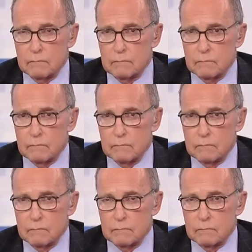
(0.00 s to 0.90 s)

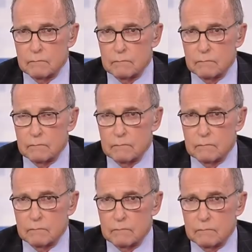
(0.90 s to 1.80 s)

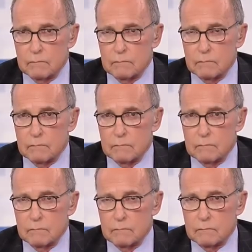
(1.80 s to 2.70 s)

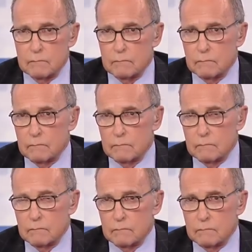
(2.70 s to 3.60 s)

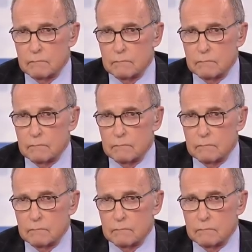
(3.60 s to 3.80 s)
No words are spoken by the person on screen.